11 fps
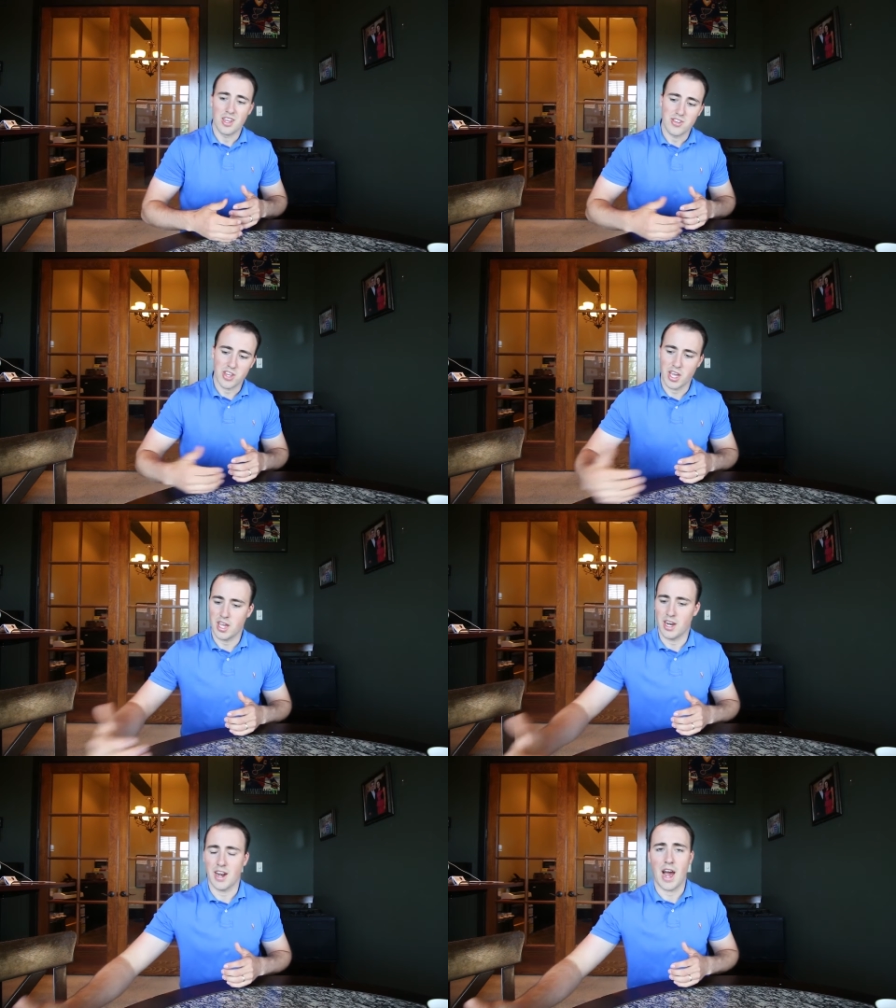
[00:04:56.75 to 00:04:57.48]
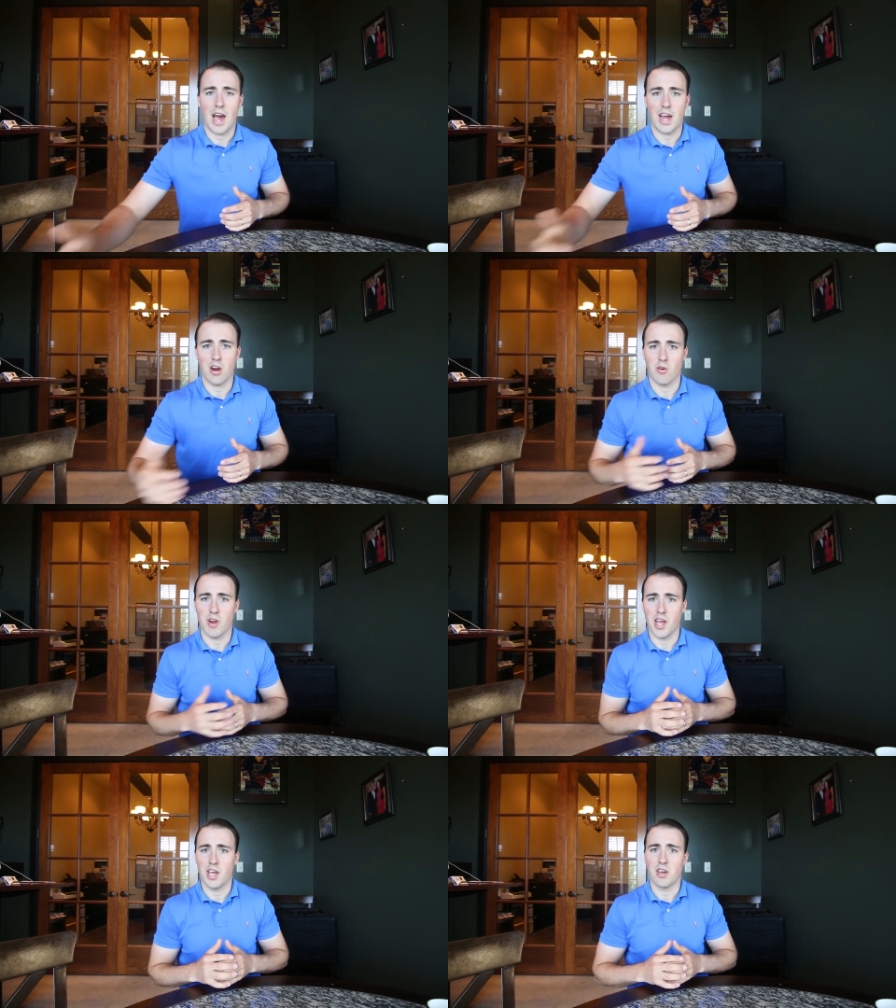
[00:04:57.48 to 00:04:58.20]
say, in an I
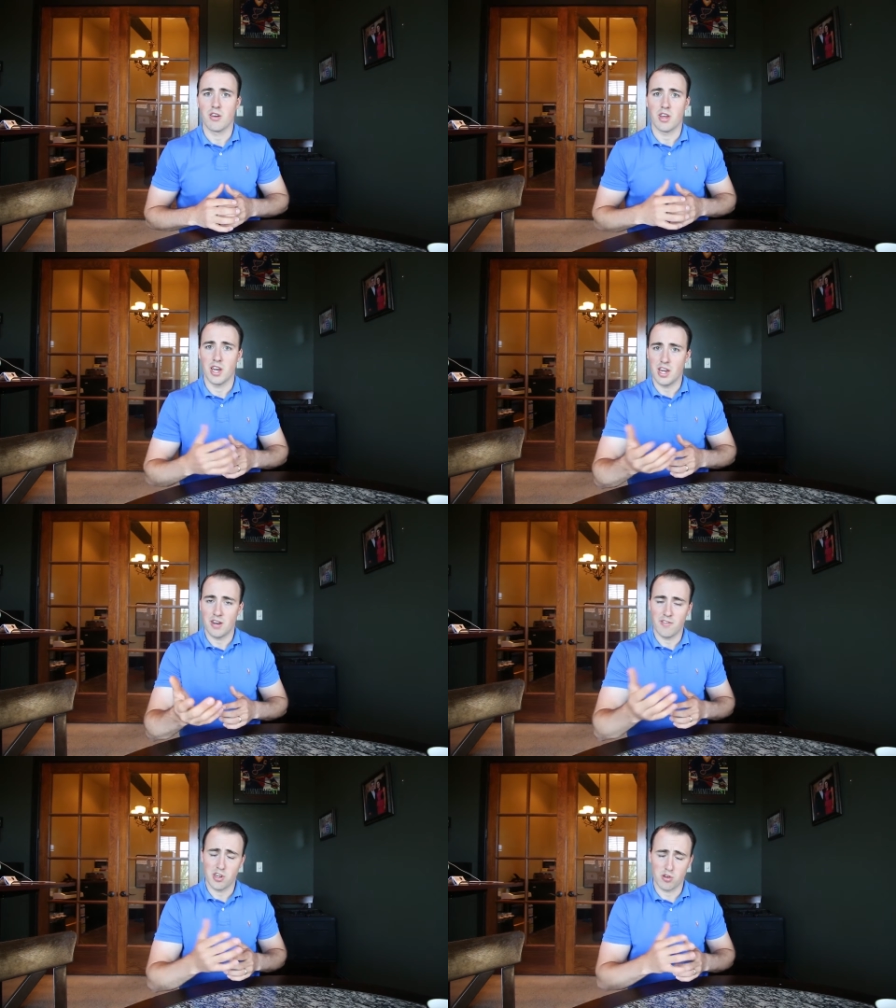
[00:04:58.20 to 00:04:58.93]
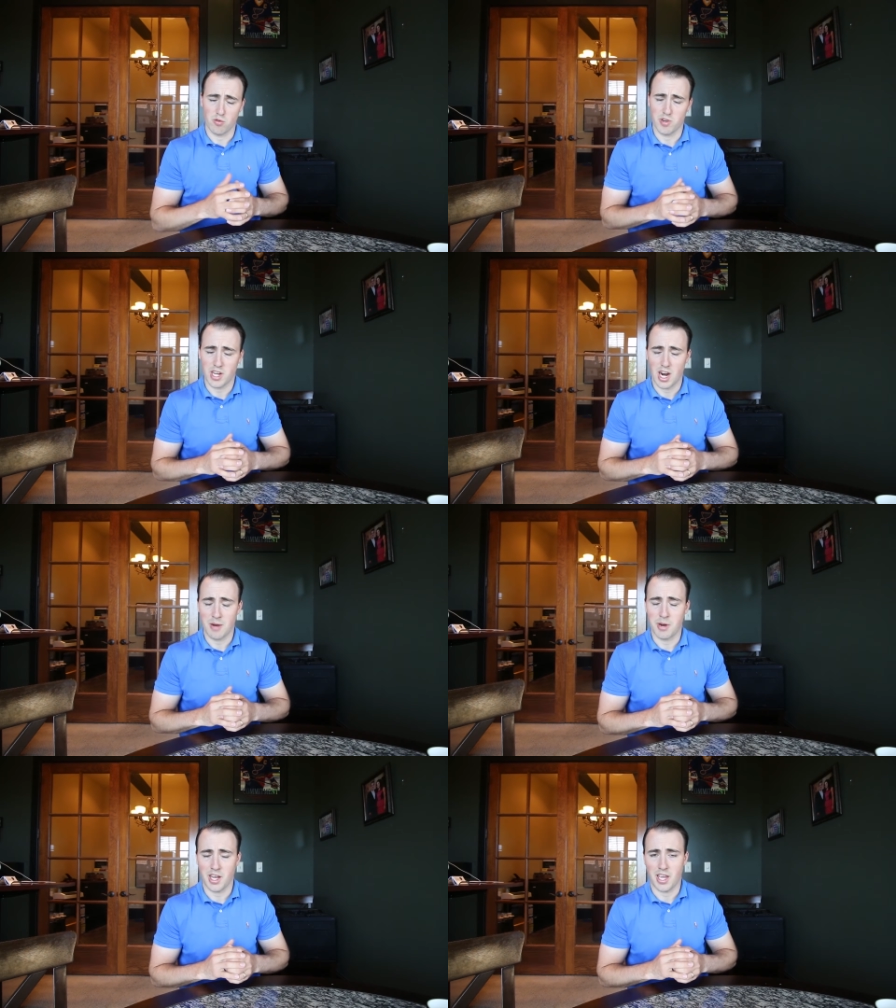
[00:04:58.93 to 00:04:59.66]
R A, an individual
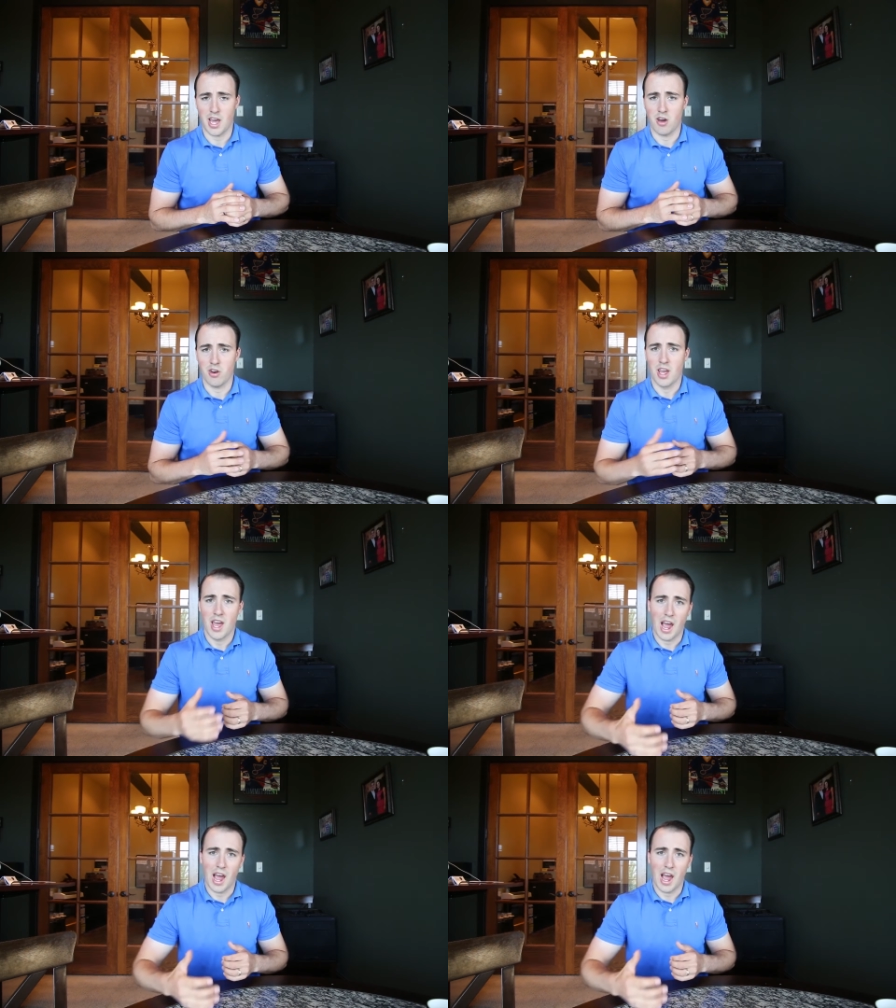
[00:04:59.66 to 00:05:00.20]
retirement account